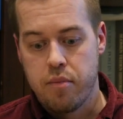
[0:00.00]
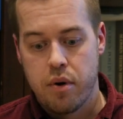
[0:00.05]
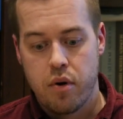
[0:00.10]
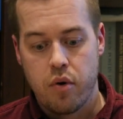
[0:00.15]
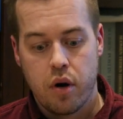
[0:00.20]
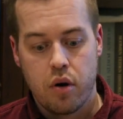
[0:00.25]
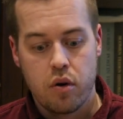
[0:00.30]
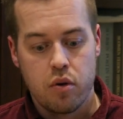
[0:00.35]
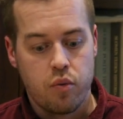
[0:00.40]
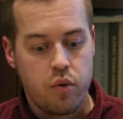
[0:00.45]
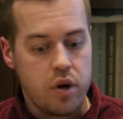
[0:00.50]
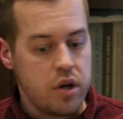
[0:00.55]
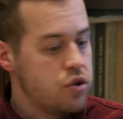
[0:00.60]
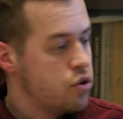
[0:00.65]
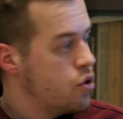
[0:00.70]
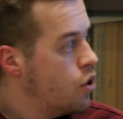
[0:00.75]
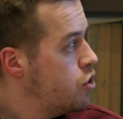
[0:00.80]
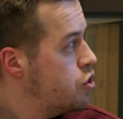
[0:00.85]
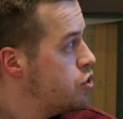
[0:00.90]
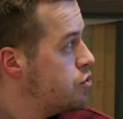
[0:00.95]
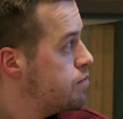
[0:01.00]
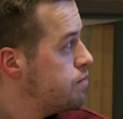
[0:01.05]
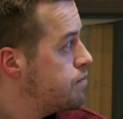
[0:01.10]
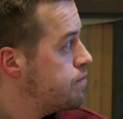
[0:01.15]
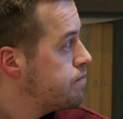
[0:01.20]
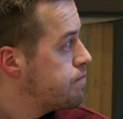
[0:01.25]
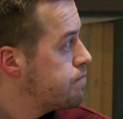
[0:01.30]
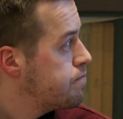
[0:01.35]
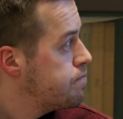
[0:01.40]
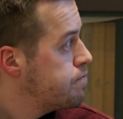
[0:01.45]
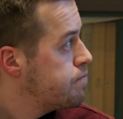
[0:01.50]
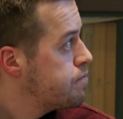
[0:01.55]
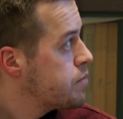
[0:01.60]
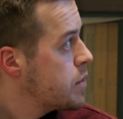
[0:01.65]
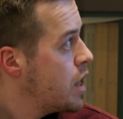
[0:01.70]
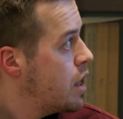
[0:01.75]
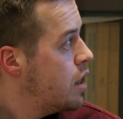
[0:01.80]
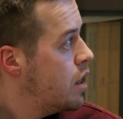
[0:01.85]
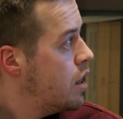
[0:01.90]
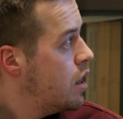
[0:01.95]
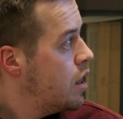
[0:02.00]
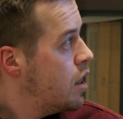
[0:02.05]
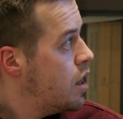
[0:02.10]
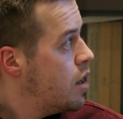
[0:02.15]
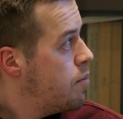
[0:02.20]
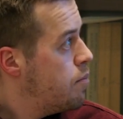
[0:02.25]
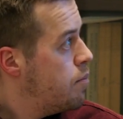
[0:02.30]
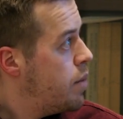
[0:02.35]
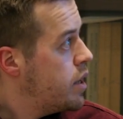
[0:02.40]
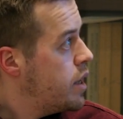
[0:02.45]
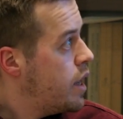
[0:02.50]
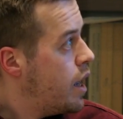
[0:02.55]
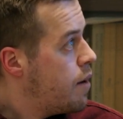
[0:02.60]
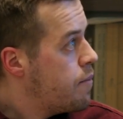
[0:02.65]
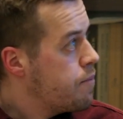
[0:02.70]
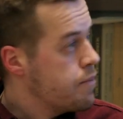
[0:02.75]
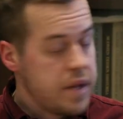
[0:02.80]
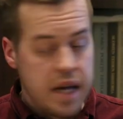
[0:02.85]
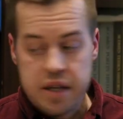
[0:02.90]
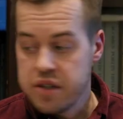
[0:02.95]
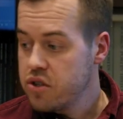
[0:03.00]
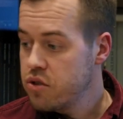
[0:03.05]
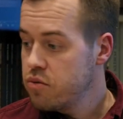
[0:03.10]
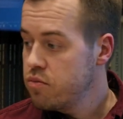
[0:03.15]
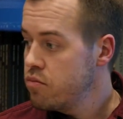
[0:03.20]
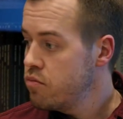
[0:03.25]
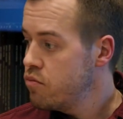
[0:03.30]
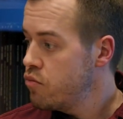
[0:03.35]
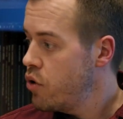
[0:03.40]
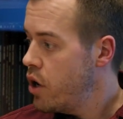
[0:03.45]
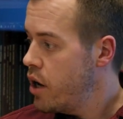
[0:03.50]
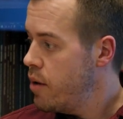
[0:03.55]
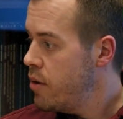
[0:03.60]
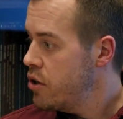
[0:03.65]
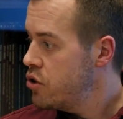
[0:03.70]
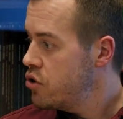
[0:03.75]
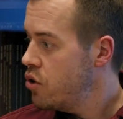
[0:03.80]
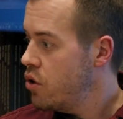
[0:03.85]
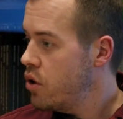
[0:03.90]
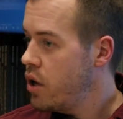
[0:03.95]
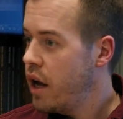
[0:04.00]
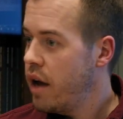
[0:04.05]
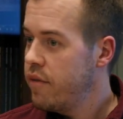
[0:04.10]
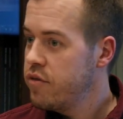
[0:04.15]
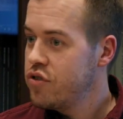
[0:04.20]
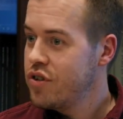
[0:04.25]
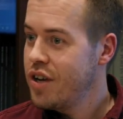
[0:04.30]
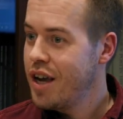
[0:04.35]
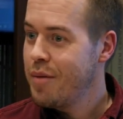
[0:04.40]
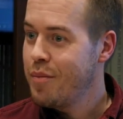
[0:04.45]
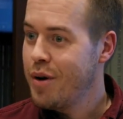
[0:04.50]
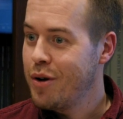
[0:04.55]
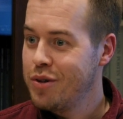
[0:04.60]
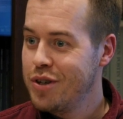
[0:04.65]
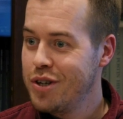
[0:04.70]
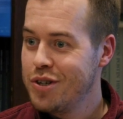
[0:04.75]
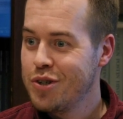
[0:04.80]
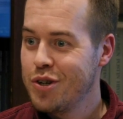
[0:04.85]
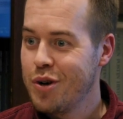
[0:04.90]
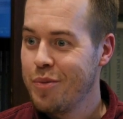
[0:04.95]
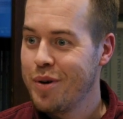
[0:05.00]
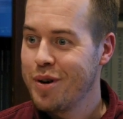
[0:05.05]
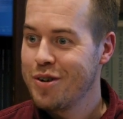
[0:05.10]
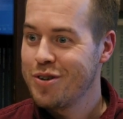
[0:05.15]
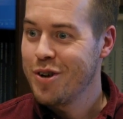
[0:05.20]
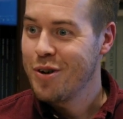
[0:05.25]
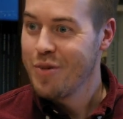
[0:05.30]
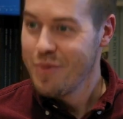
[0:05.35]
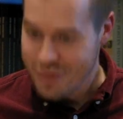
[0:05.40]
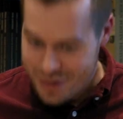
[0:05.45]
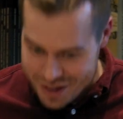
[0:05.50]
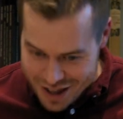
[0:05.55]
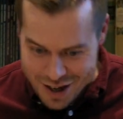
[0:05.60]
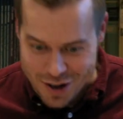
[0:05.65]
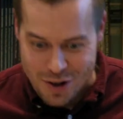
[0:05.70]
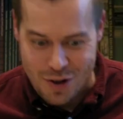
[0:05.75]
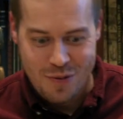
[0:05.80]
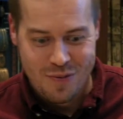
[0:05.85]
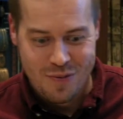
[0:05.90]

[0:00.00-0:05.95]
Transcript: empirical research? But yeah, that's pretty much all I have to say about this topic. So thank